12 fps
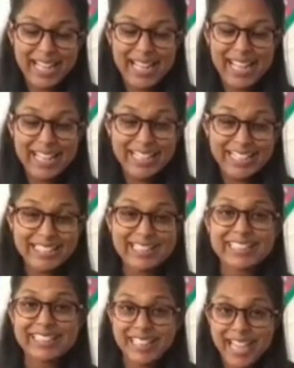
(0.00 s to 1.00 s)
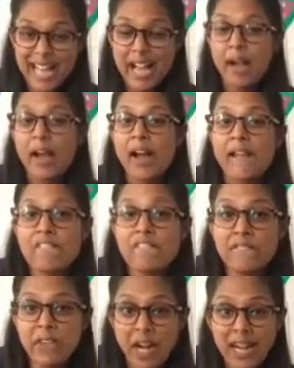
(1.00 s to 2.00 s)
Isn't that a
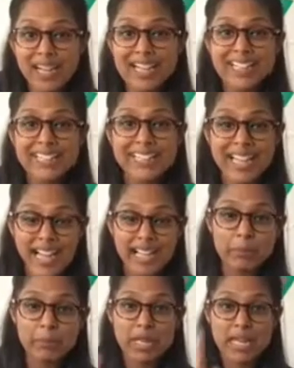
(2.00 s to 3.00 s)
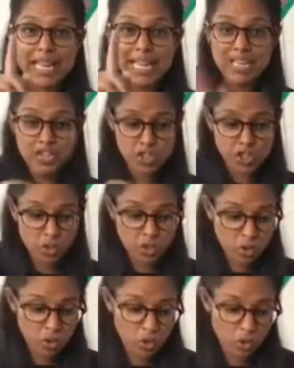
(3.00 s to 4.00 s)
fun game?
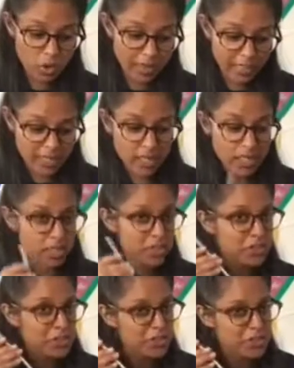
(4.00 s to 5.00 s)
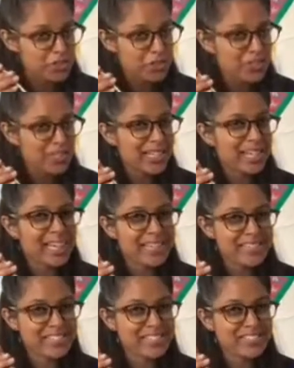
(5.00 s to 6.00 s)
Enjoy your straw game,
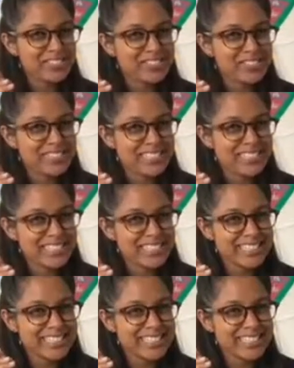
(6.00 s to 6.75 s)
children.